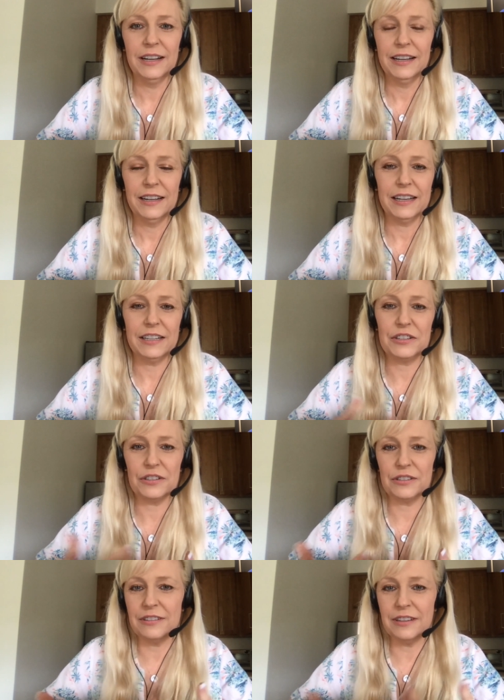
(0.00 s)
it's
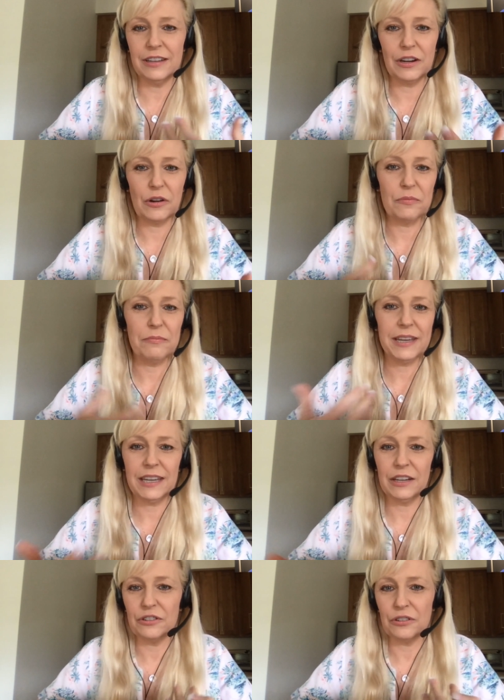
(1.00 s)
just, you know, making
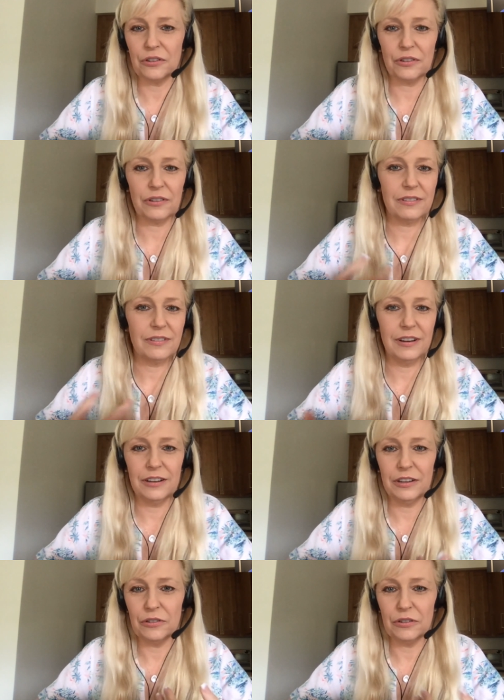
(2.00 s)
sure, you know,
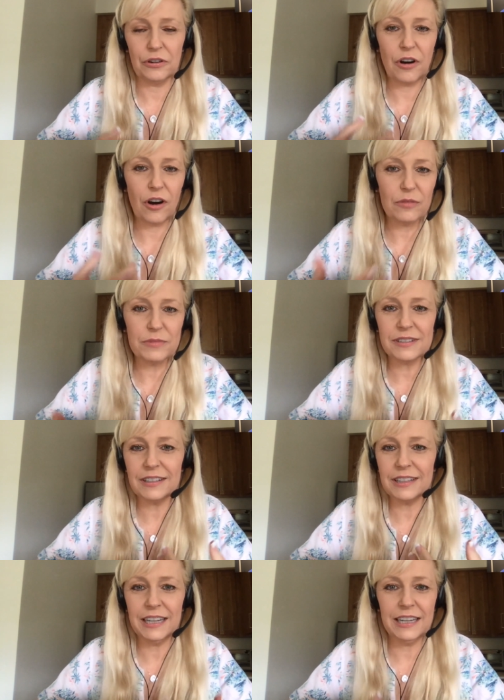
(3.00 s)
your karma's
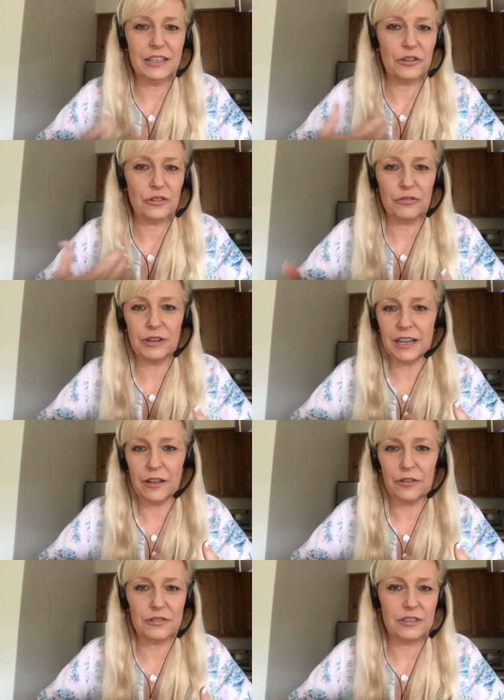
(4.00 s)
clean and you're treating
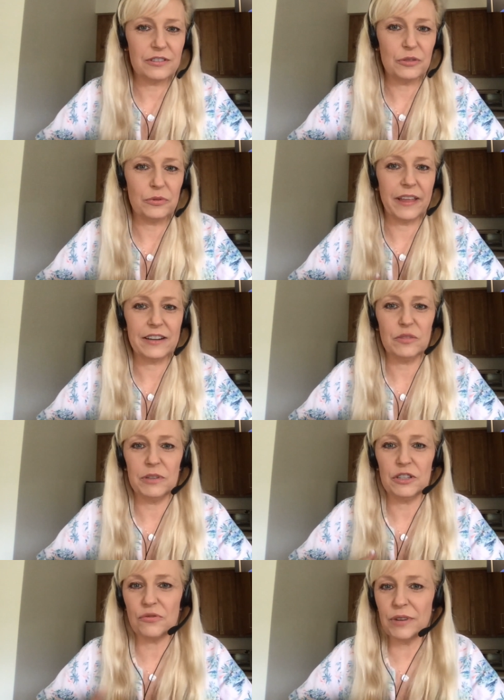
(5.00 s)
others as you would like to be
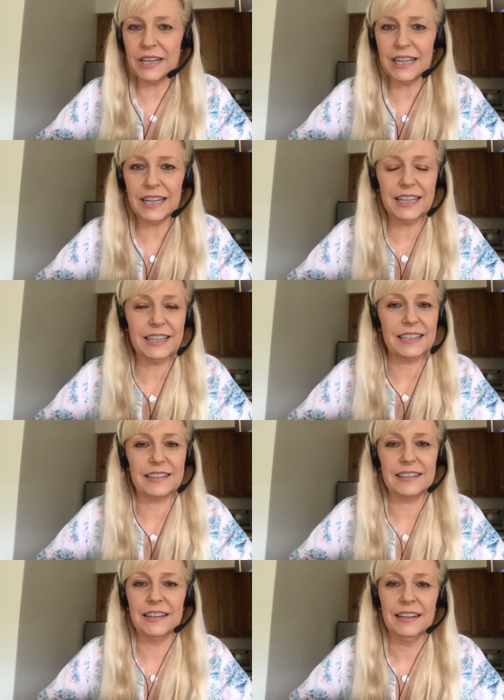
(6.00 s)
treated, and
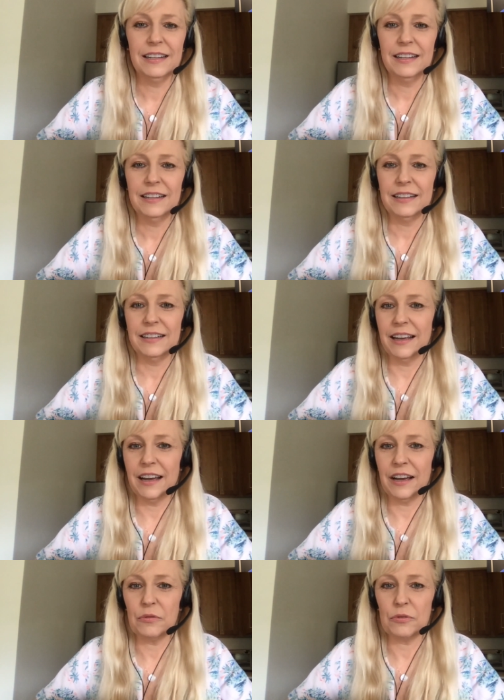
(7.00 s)
yeah,
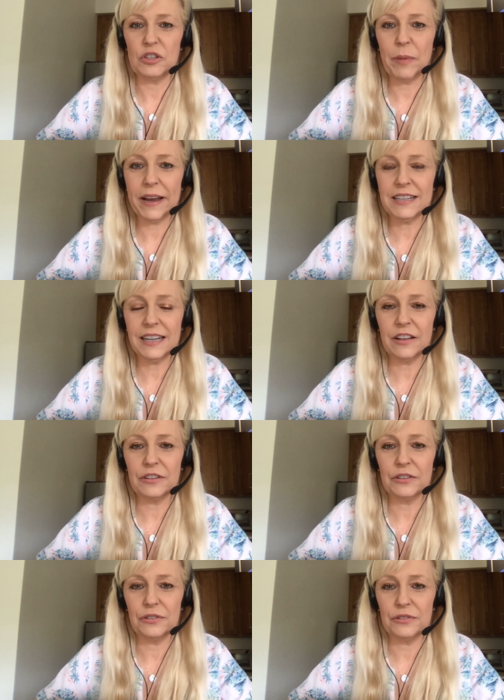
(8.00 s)
respecting
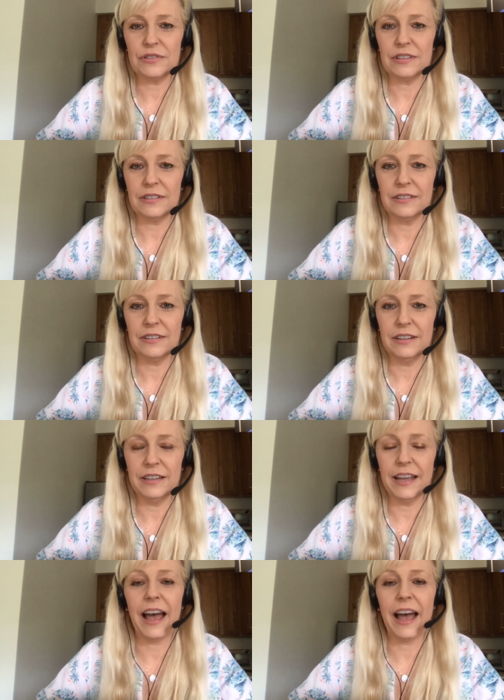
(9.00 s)
others. Yeah.